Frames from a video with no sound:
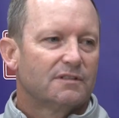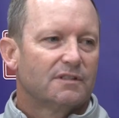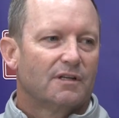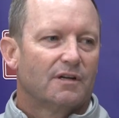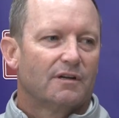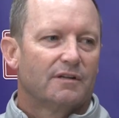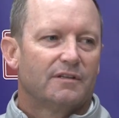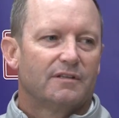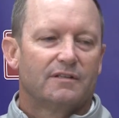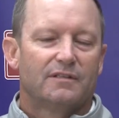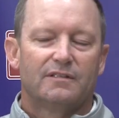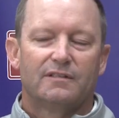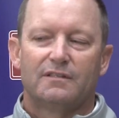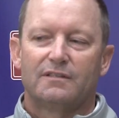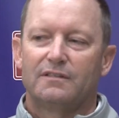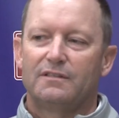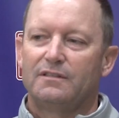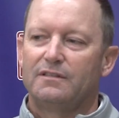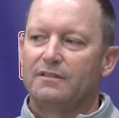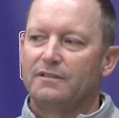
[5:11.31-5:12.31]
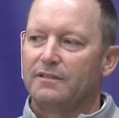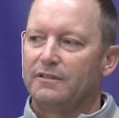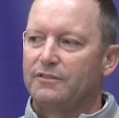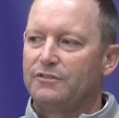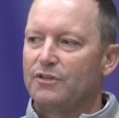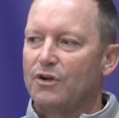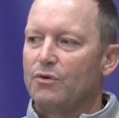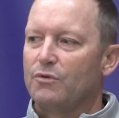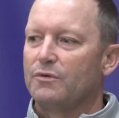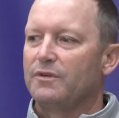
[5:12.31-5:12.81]
You know, you
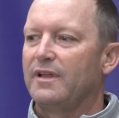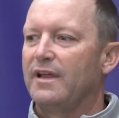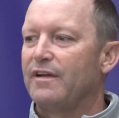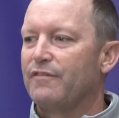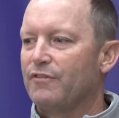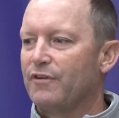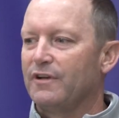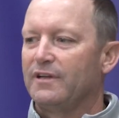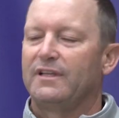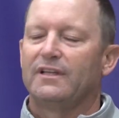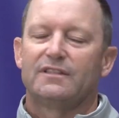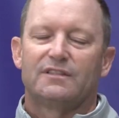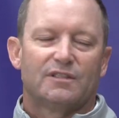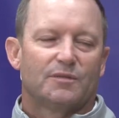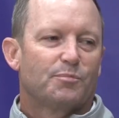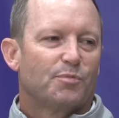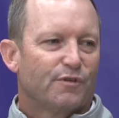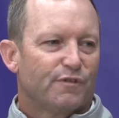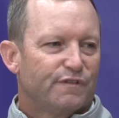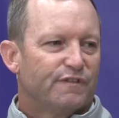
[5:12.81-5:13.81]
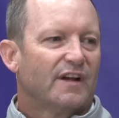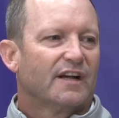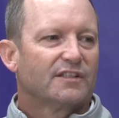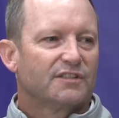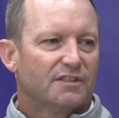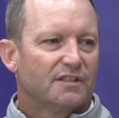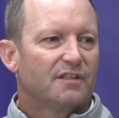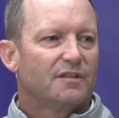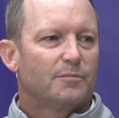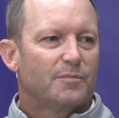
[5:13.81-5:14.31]
don't ever get to
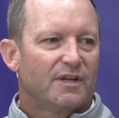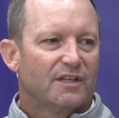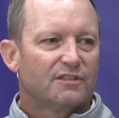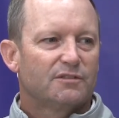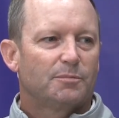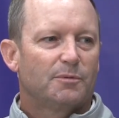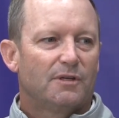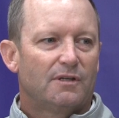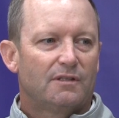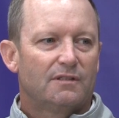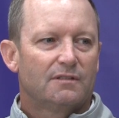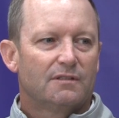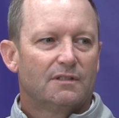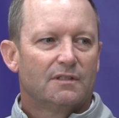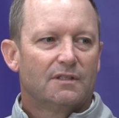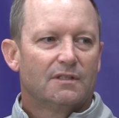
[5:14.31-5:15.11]
perfection in baseball.